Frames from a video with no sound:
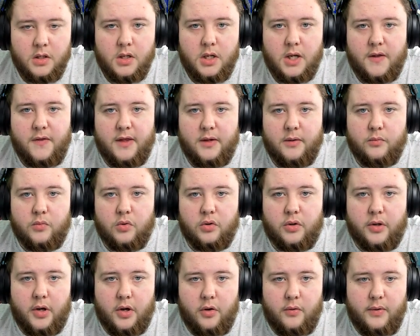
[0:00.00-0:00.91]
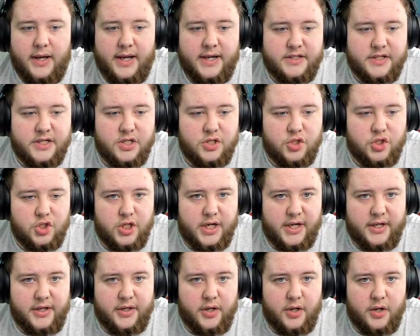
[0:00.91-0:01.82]
And then we'll go Edin
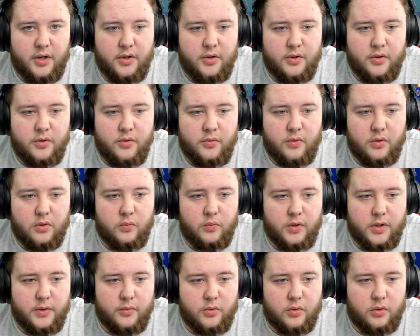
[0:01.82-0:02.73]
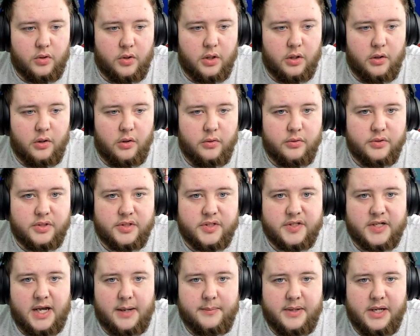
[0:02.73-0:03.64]
Dzeko. We will go
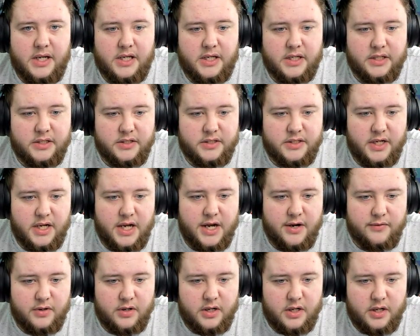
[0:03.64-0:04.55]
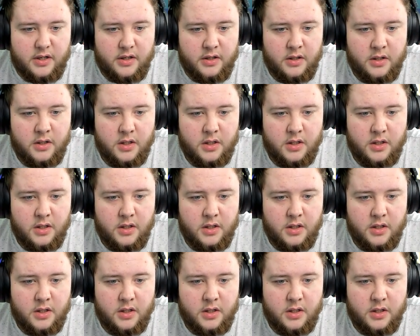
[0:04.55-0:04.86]
Sami Khedira.